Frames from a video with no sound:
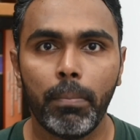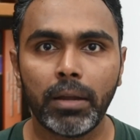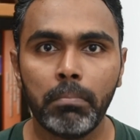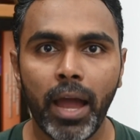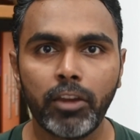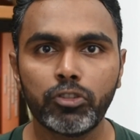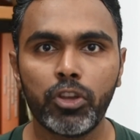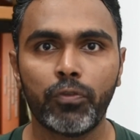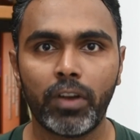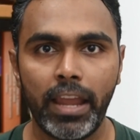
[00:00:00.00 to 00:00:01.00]
but
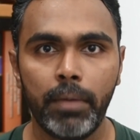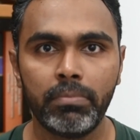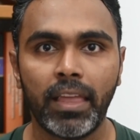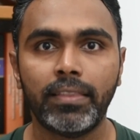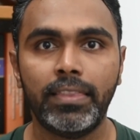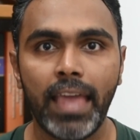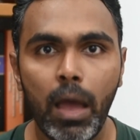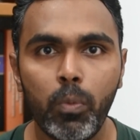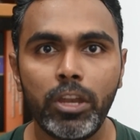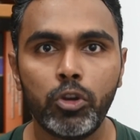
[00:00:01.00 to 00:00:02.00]
Microsoft claimed that
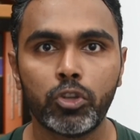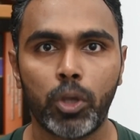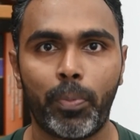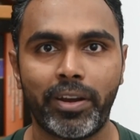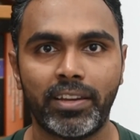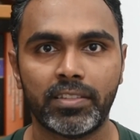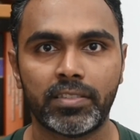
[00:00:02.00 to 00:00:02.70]
their Windows operating